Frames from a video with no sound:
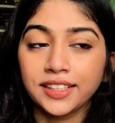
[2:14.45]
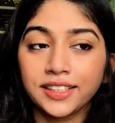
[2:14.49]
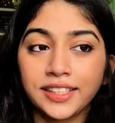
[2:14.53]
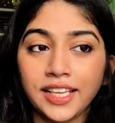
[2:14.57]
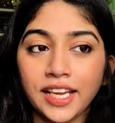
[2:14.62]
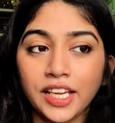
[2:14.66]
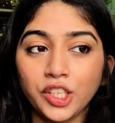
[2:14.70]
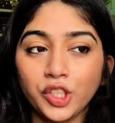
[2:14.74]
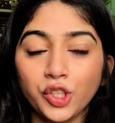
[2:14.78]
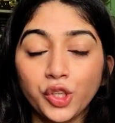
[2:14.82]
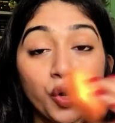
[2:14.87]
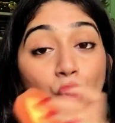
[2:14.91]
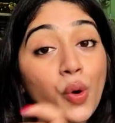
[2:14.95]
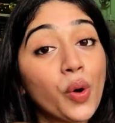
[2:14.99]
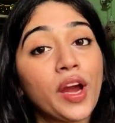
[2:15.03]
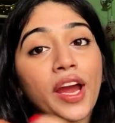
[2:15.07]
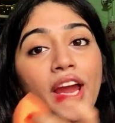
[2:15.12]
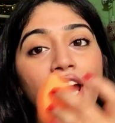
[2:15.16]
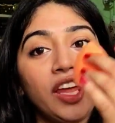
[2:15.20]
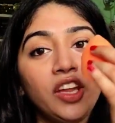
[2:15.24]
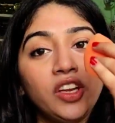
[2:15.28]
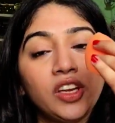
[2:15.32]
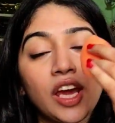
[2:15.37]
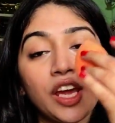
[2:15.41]
Then you go
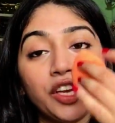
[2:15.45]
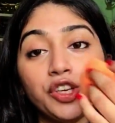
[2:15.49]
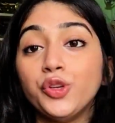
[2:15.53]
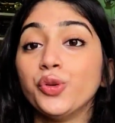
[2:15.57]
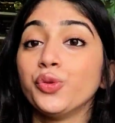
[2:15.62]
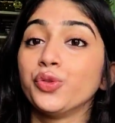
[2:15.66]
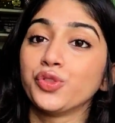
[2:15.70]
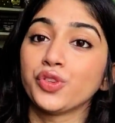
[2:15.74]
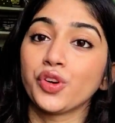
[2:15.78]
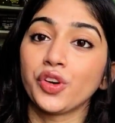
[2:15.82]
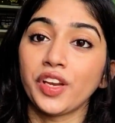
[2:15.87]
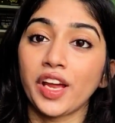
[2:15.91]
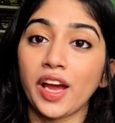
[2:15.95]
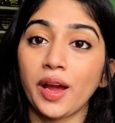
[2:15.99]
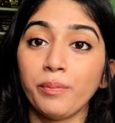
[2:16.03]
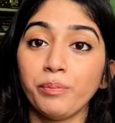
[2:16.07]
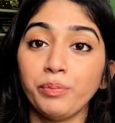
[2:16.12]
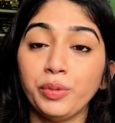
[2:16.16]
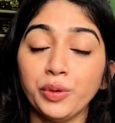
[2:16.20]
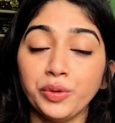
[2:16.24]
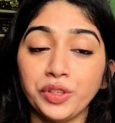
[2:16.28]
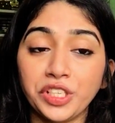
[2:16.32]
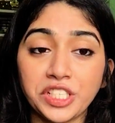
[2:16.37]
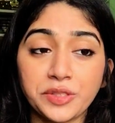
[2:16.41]
ahead and use your
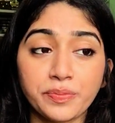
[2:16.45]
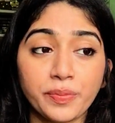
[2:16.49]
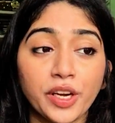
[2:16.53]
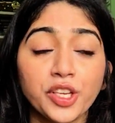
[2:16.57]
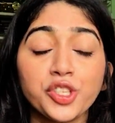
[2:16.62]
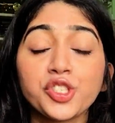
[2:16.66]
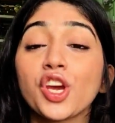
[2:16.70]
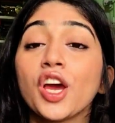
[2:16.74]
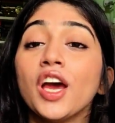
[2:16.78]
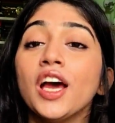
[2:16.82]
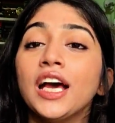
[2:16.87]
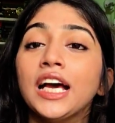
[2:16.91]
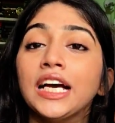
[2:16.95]
damp beauty sponge.